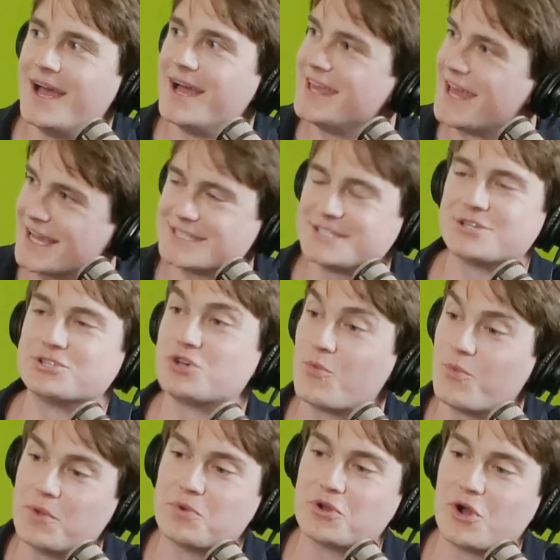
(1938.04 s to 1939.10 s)
Yes. So
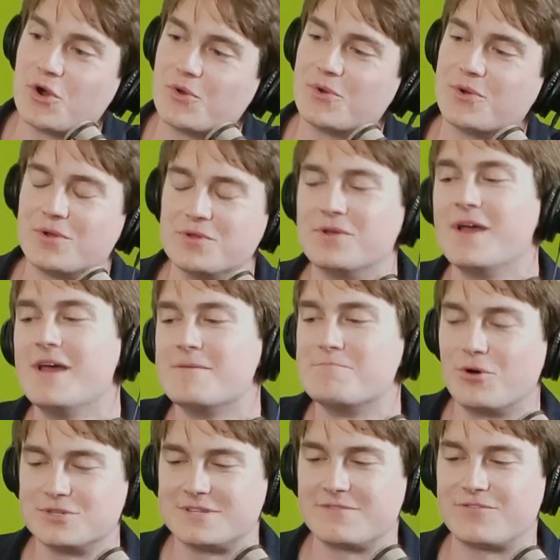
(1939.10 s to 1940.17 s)
we would go
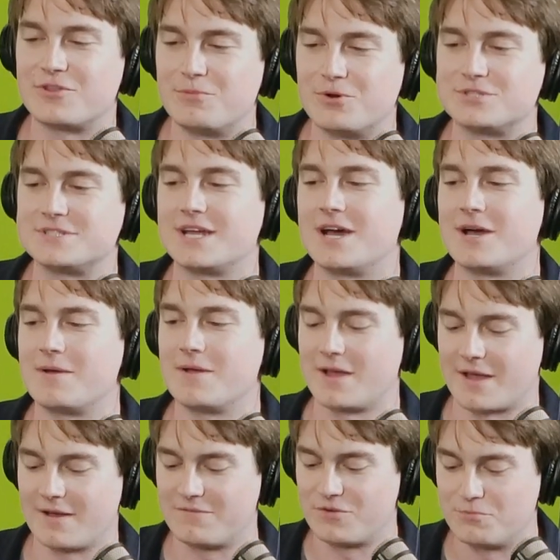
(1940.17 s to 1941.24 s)
for the most
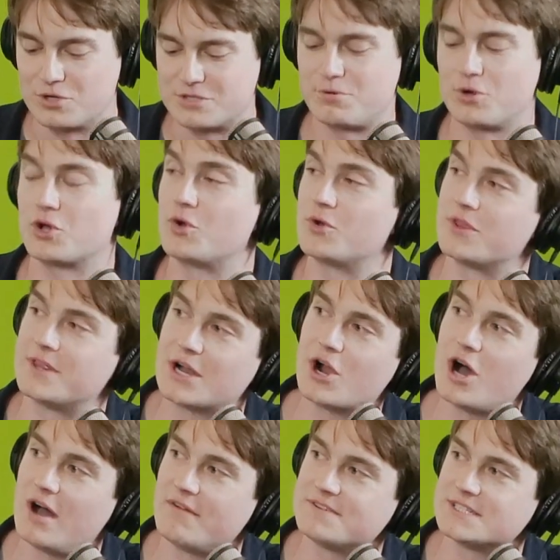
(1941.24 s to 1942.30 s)
part, go to their
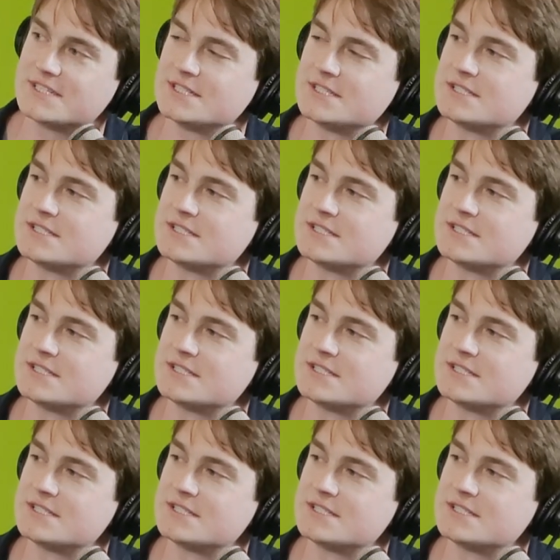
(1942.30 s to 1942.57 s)
offices.